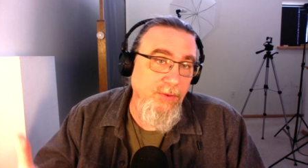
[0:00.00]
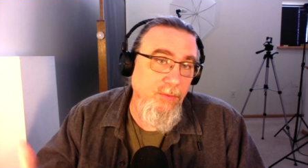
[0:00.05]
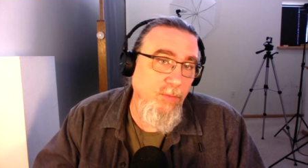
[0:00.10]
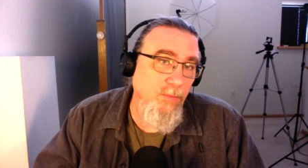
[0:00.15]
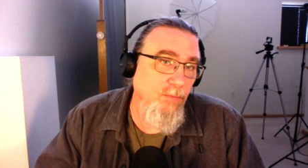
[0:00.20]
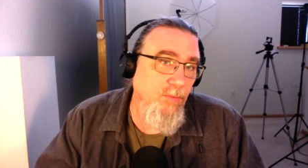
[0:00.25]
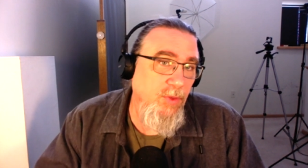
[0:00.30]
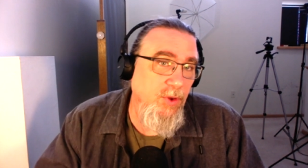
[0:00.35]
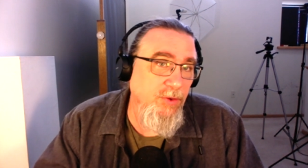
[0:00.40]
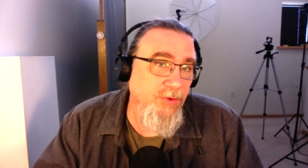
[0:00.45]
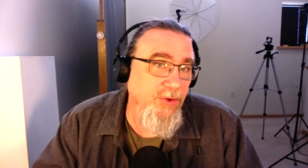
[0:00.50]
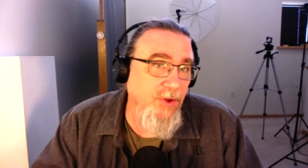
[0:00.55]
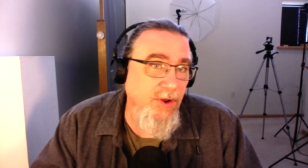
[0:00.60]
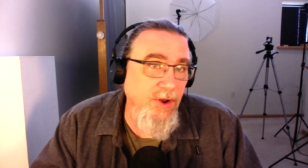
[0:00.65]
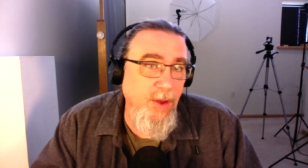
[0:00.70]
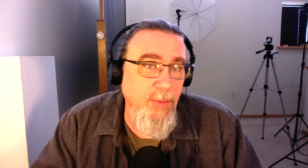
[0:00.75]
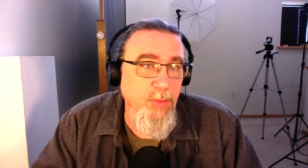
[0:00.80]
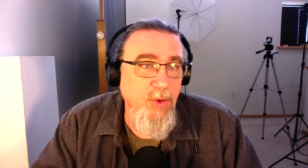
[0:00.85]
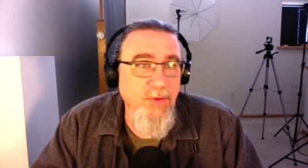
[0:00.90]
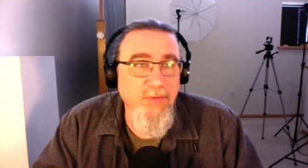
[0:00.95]
There's a
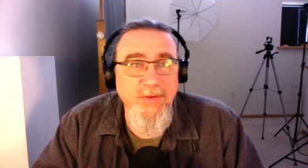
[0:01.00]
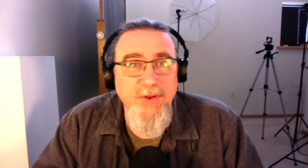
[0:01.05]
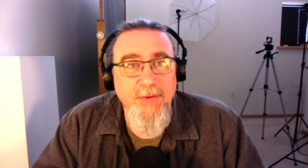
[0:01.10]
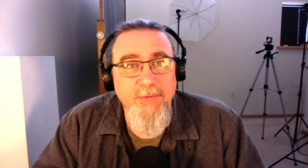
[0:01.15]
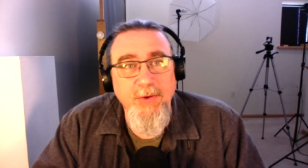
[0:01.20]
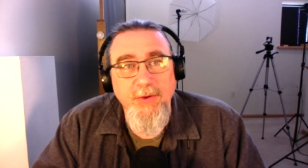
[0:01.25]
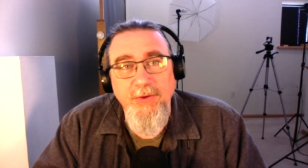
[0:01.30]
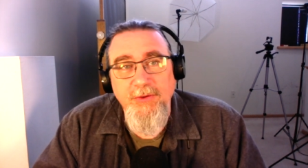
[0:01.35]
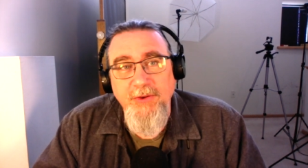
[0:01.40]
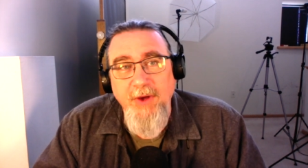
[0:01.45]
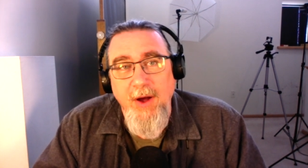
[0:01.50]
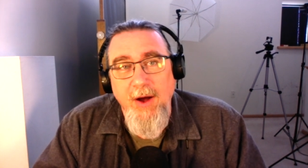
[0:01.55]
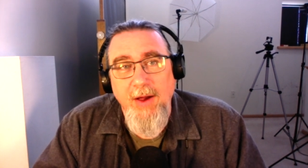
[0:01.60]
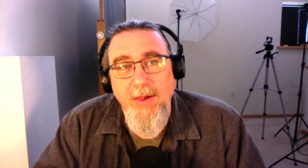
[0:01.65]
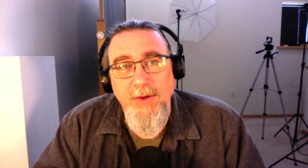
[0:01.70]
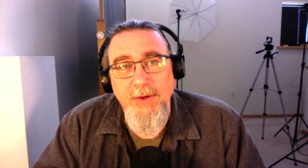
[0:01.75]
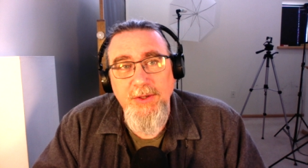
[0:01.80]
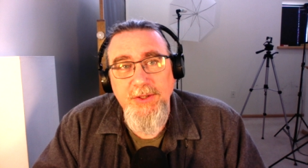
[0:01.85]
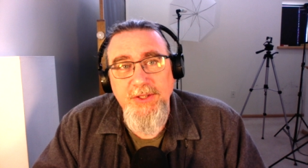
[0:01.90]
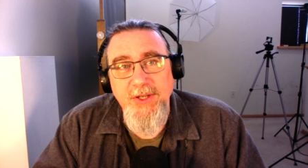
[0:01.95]
number of different
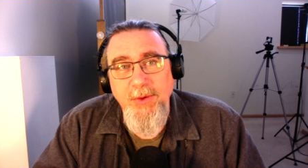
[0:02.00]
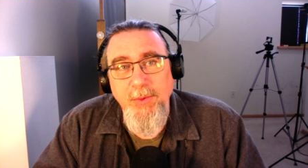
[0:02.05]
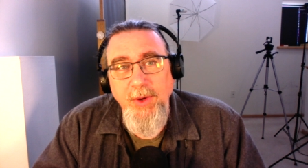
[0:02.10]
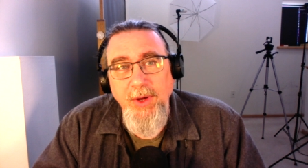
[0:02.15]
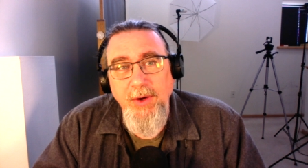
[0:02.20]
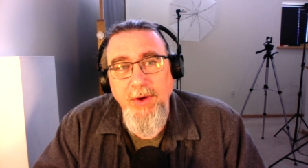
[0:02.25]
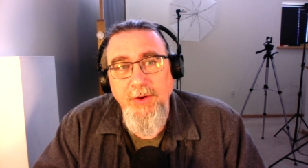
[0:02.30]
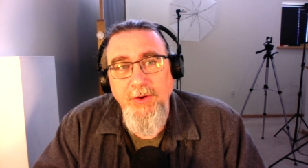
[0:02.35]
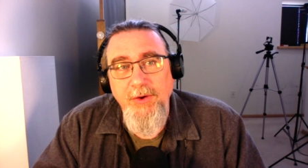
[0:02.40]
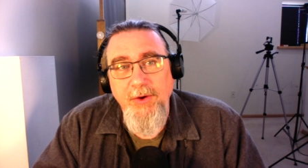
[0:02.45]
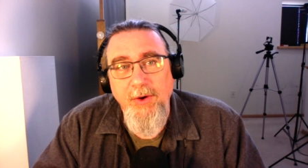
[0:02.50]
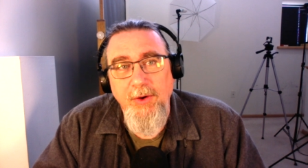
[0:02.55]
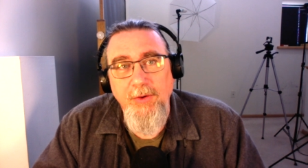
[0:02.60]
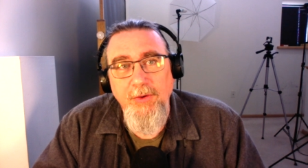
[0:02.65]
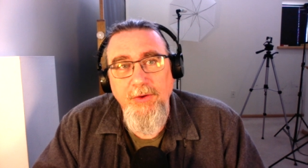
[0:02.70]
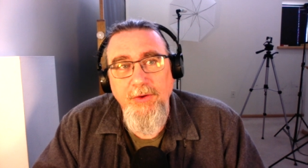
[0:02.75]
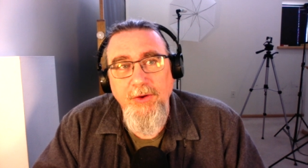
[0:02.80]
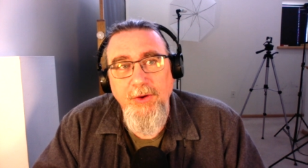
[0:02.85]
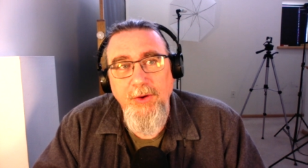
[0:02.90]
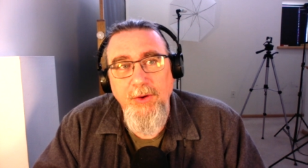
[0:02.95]
scholars that we could
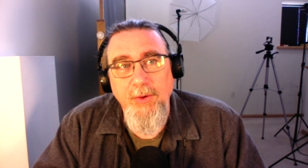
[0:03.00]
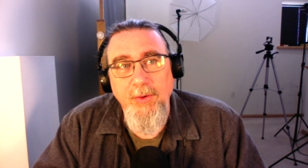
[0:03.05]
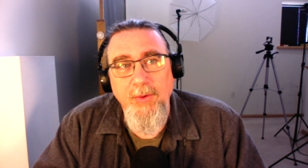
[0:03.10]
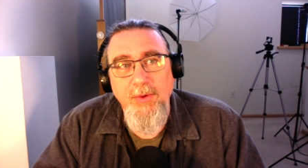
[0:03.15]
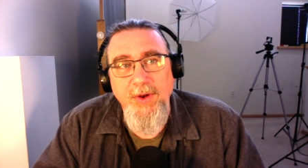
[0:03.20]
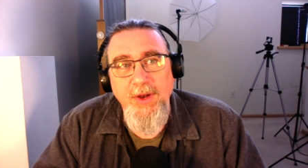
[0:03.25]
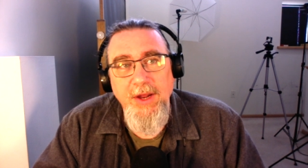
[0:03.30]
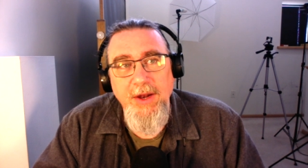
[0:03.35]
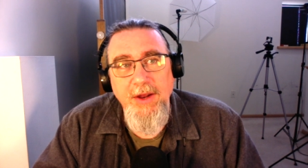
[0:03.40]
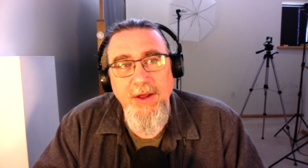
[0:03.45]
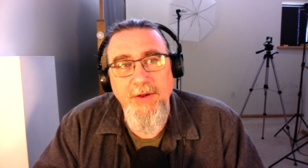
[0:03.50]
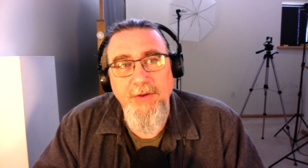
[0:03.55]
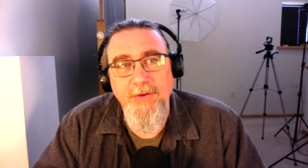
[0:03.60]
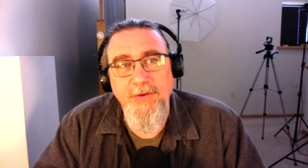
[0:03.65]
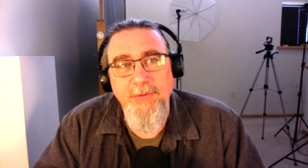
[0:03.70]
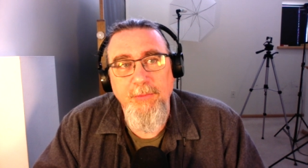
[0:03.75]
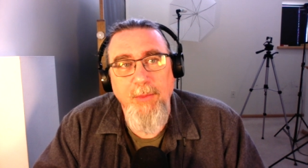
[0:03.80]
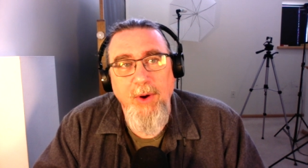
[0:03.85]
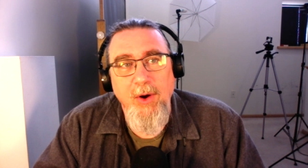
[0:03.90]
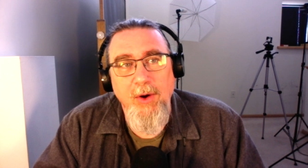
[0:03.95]
turn to. Ninian
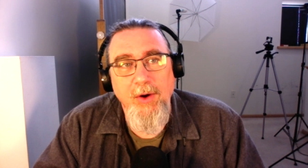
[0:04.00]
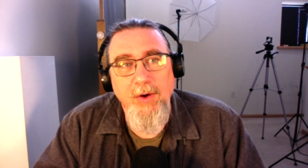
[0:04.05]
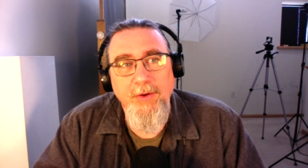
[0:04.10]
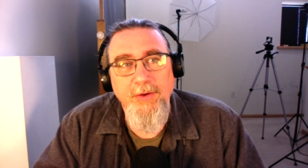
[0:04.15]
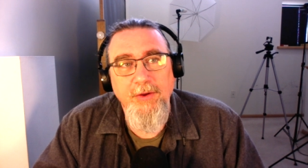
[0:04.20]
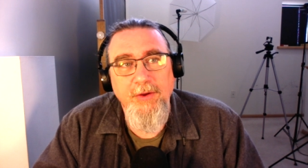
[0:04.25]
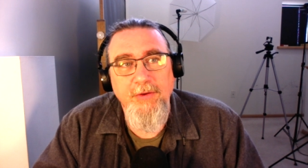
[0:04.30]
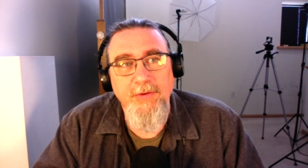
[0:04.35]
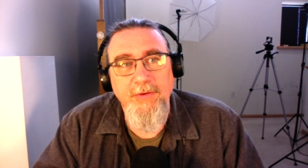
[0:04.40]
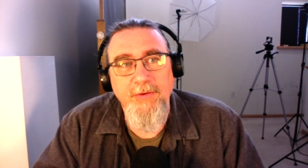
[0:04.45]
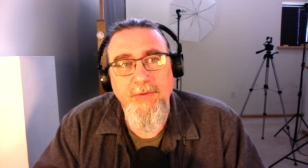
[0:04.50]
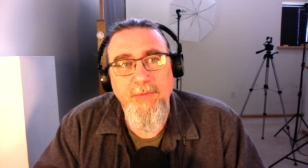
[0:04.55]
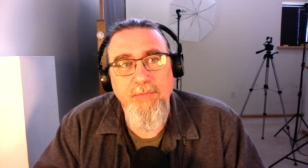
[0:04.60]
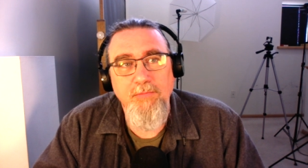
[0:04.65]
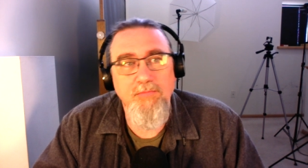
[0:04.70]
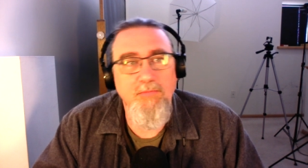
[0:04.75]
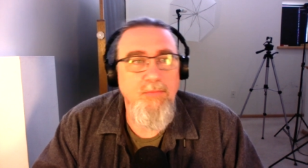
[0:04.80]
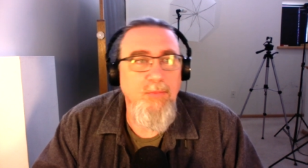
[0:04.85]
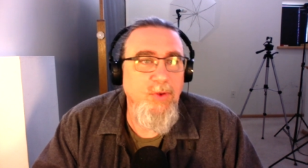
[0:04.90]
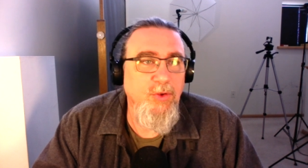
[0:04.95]
Smart is
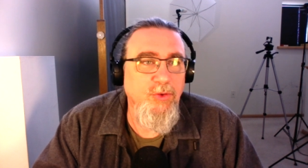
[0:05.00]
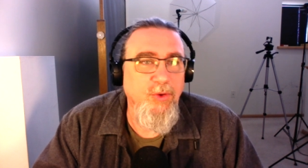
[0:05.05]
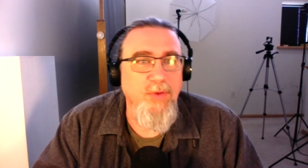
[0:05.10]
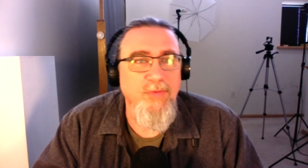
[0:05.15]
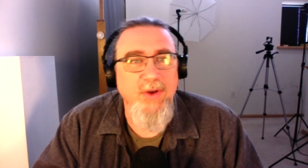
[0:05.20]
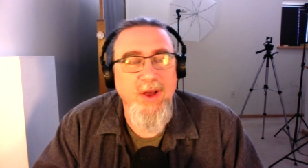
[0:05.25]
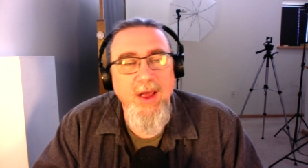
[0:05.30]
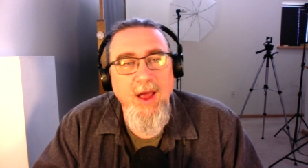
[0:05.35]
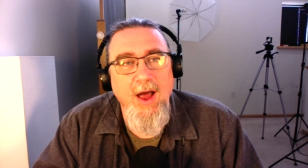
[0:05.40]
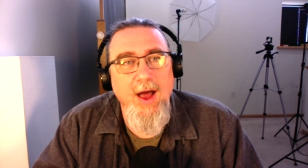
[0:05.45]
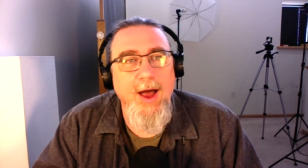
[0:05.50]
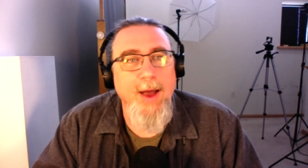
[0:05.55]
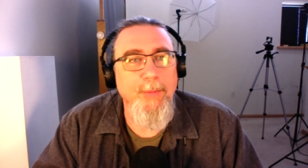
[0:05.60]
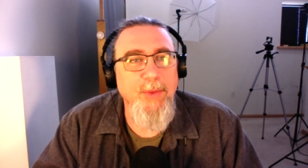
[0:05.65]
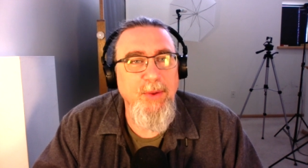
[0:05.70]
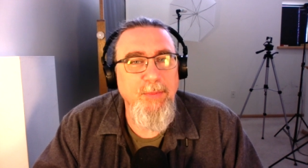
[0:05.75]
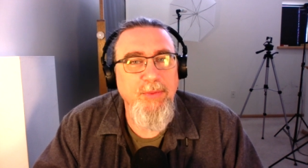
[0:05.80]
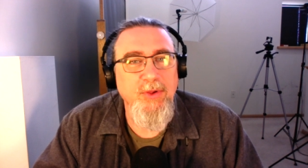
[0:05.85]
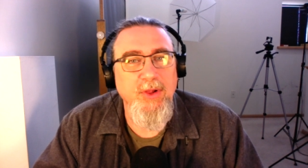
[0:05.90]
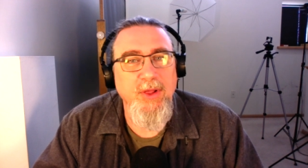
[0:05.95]
sort of a
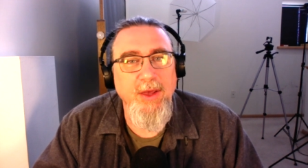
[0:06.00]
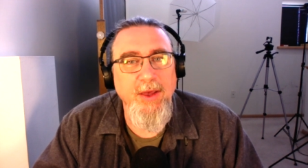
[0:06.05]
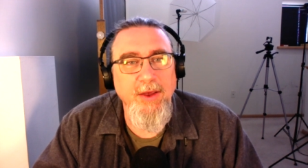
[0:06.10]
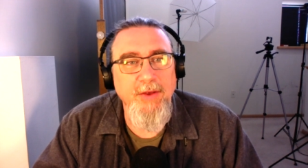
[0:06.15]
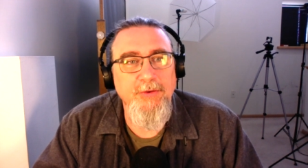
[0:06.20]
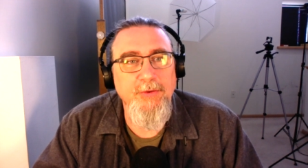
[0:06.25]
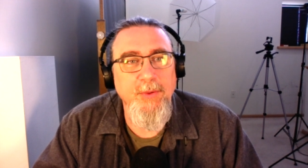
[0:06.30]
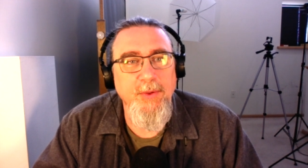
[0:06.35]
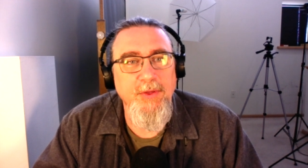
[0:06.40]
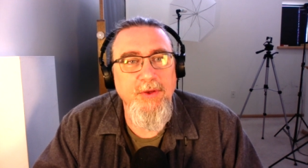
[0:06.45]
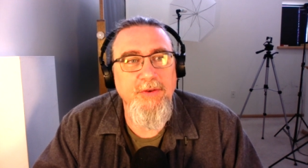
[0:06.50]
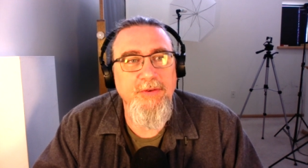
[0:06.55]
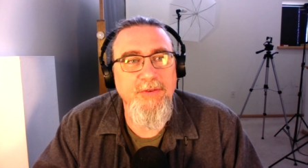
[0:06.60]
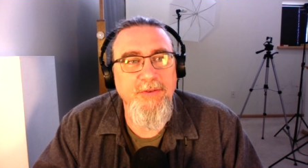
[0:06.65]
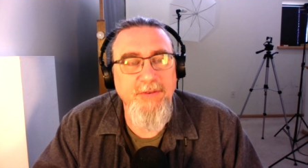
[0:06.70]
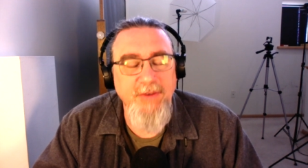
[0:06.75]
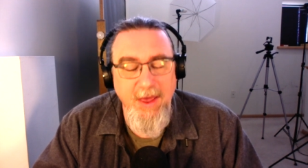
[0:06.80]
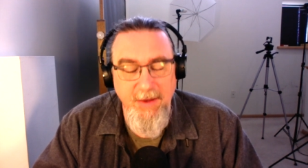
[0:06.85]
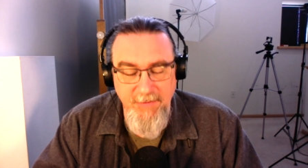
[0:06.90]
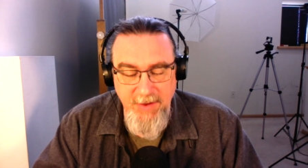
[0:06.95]
commonplace with his
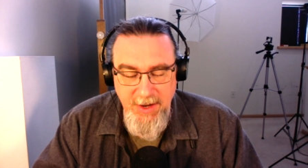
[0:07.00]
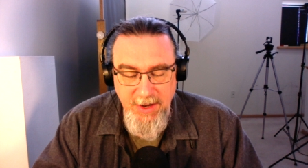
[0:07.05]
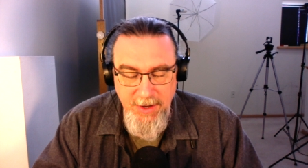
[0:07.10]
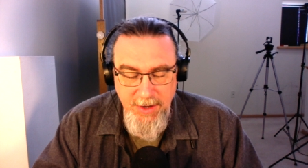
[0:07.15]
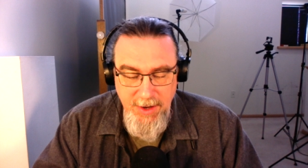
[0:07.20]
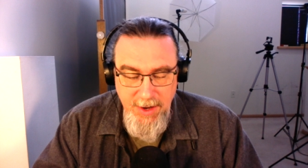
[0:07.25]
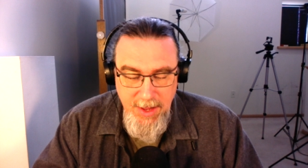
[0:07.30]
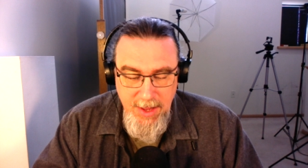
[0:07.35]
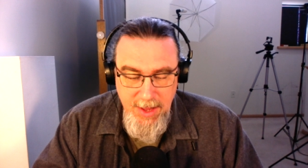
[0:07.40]
7